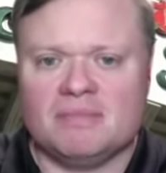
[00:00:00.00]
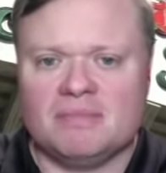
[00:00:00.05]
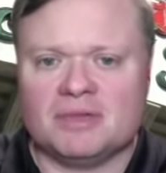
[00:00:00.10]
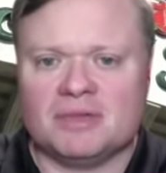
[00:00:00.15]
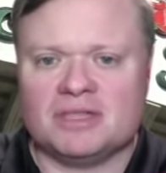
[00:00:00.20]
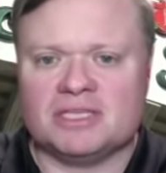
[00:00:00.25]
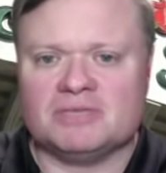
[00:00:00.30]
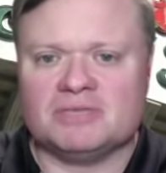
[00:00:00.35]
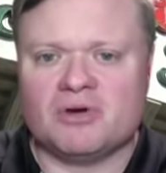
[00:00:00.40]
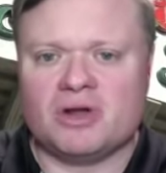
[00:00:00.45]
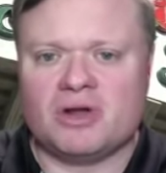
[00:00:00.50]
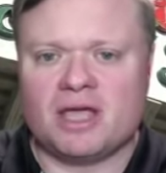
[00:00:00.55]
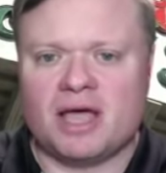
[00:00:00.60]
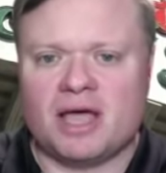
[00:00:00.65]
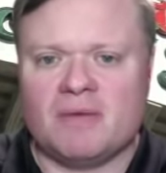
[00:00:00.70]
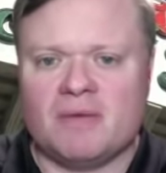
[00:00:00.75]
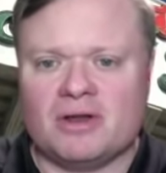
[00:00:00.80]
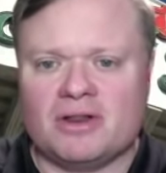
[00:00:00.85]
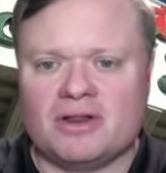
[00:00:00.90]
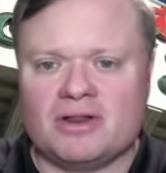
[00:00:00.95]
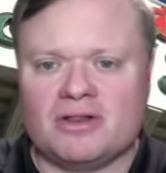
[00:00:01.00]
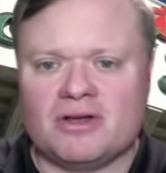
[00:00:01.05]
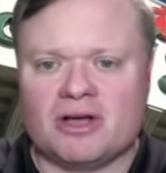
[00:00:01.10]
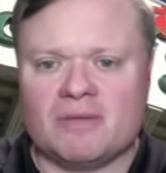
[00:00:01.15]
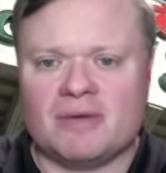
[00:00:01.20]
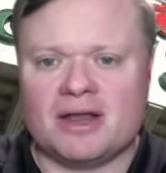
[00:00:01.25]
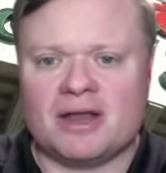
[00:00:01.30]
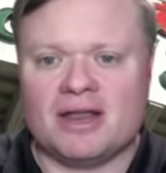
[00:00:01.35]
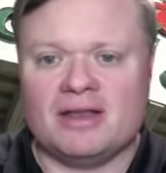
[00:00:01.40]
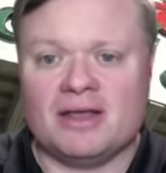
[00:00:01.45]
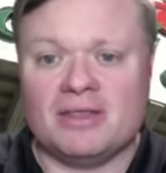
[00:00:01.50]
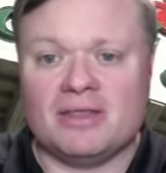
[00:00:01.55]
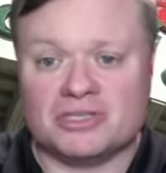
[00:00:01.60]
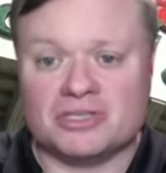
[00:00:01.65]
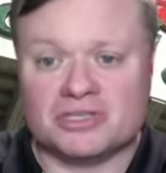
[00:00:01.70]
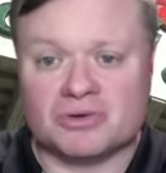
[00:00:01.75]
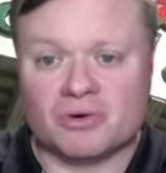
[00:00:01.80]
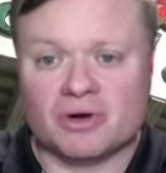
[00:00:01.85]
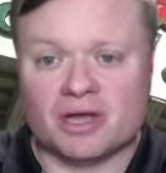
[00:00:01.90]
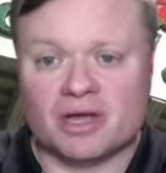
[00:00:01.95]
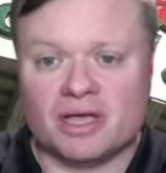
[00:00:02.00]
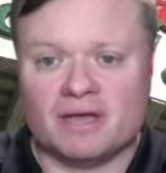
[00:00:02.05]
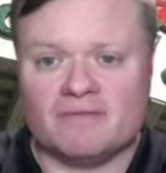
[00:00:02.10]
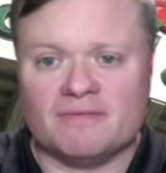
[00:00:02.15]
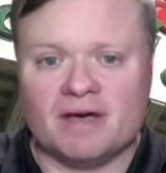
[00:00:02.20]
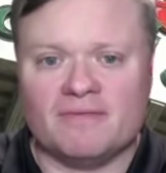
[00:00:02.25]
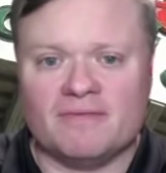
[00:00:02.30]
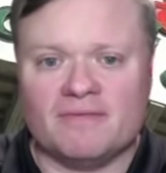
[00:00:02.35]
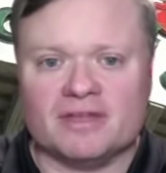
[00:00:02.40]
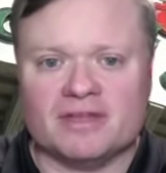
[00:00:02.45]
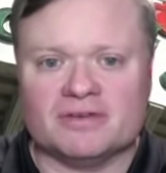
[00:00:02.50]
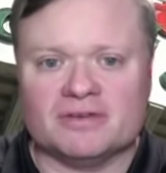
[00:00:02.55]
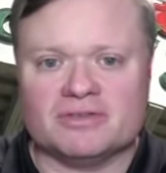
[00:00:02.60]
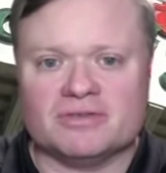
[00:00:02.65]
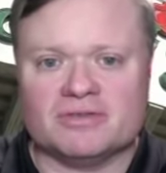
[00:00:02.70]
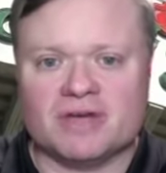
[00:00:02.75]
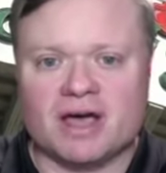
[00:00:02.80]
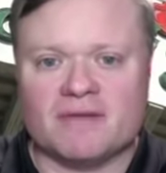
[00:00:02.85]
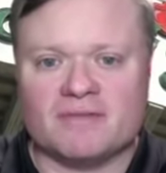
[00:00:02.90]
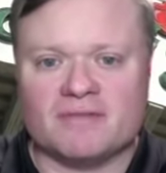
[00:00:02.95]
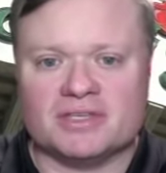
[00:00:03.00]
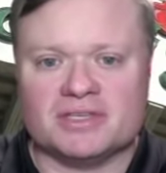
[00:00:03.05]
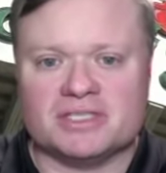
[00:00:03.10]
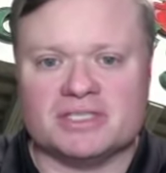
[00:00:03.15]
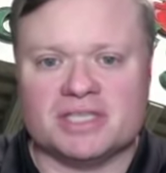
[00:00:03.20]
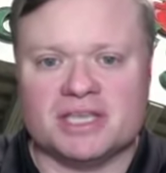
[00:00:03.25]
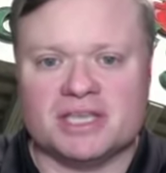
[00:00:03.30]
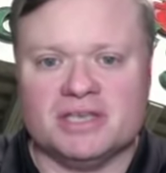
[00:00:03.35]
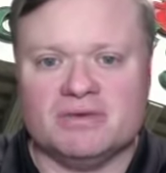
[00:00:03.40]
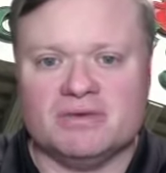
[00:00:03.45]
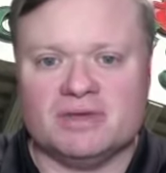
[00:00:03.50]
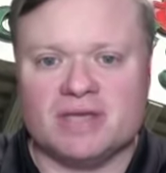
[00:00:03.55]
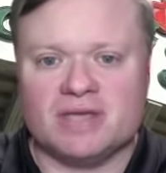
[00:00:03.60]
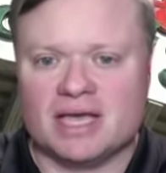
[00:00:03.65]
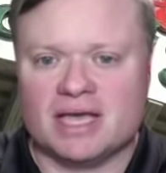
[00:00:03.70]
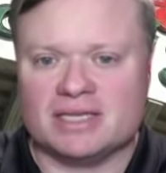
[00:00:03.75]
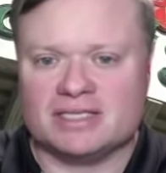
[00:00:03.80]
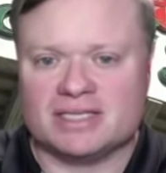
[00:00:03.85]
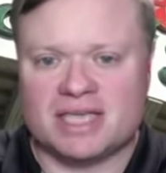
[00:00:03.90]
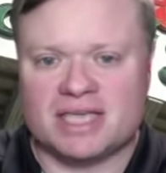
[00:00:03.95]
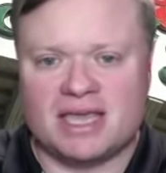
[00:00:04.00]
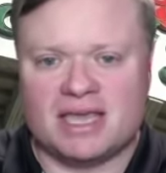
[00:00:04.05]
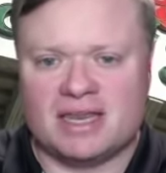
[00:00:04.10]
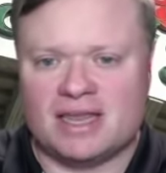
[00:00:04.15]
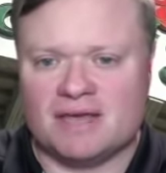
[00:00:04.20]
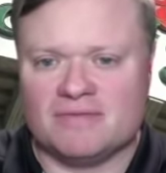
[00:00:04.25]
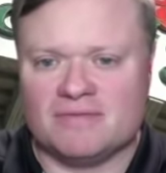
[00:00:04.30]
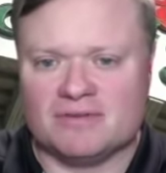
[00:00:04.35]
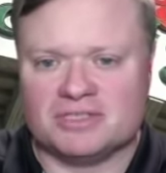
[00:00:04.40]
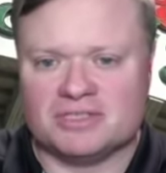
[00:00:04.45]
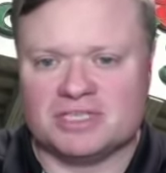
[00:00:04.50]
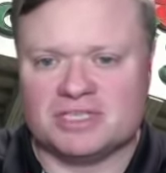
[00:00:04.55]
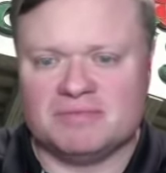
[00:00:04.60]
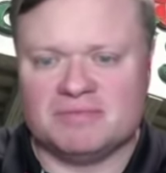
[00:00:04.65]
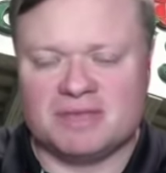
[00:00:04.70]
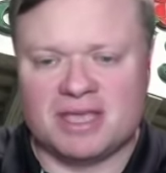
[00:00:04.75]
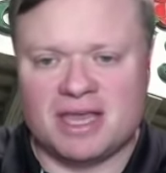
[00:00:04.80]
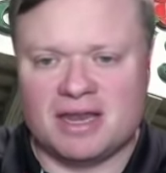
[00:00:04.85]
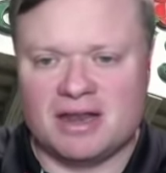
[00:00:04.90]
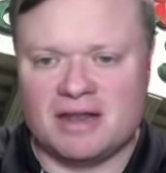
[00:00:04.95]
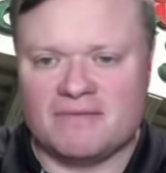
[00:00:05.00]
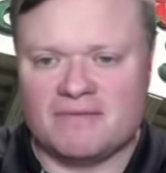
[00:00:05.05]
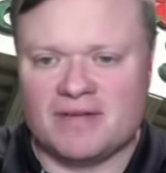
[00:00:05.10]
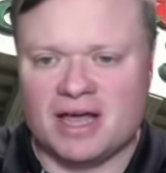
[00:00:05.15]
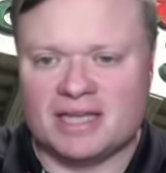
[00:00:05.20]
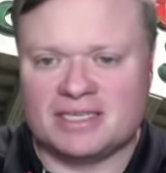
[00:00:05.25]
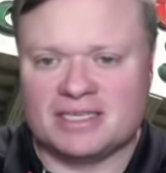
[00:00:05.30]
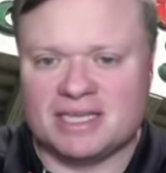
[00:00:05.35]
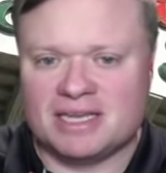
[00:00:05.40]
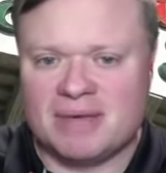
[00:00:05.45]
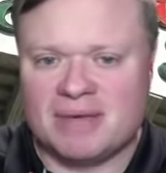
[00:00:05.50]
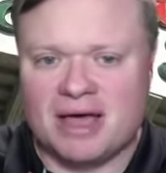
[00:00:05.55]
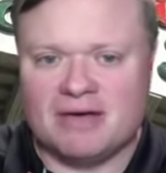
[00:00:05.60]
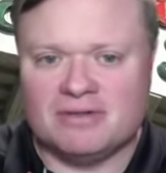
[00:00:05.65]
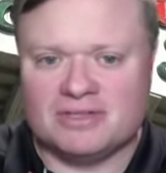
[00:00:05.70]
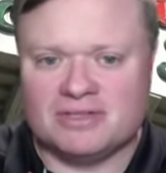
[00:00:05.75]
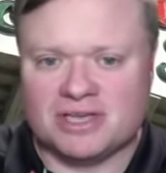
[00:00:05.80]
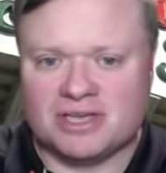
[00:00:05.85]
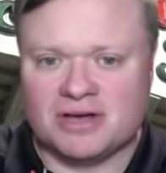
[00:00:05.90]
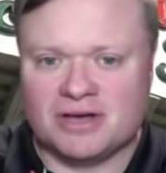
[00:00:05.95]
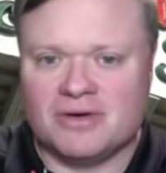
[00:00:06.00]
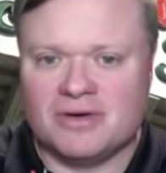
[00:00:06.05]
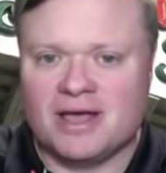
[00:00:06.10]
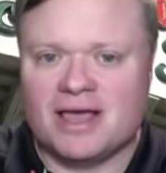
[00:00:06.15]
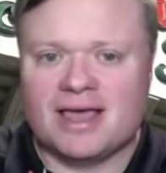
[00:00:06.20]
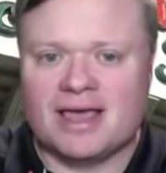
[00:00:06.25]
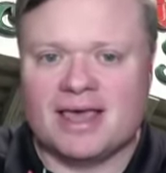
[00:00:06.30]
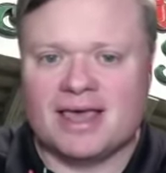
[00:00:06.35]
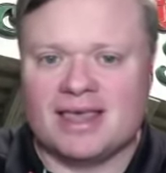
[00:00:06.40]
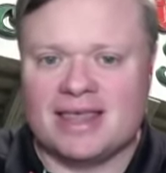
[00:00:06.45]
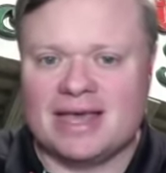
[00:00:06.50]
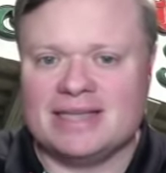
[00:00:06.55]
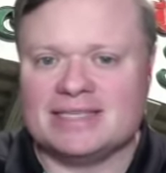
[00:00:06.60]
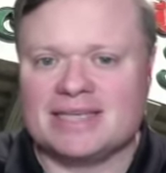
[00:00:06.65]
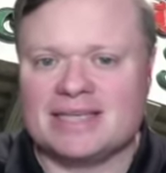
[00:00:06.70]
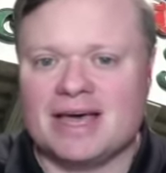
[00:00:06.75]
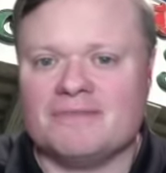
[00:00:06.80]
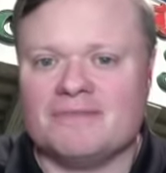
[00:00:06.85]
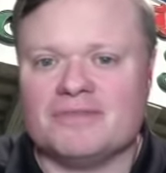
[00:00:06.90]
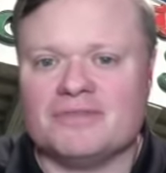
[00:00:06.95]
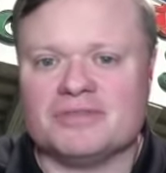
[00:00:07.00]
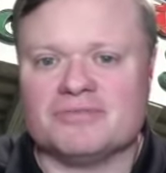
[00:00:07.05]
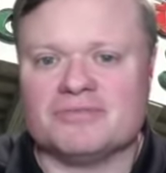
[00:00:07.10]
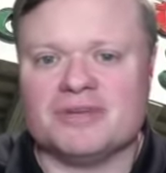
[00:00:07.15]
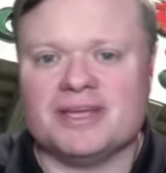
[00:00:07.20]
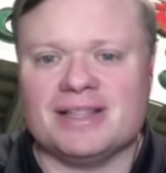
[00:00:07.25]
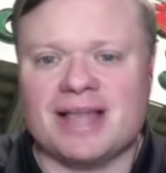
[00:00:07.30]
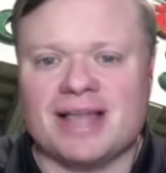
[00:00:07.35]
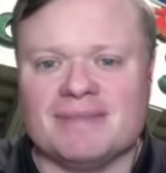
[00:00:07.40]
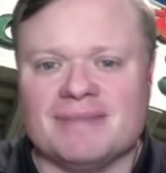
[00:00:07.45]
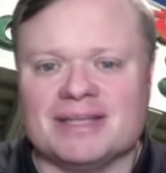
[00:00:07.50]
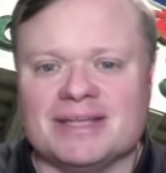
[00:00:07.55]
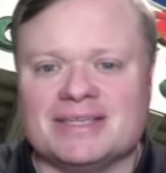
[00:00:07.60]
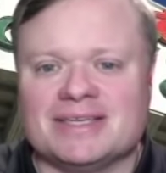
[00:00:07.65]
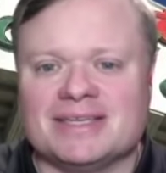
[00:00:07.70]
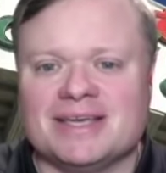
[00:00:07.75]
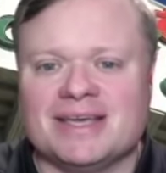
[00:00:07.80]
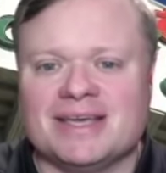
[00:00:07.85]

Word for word: But this morning, I wanted to talk about another story involving those two conferences that you guys can't ever seem to get enough content about. So that is conference realignment.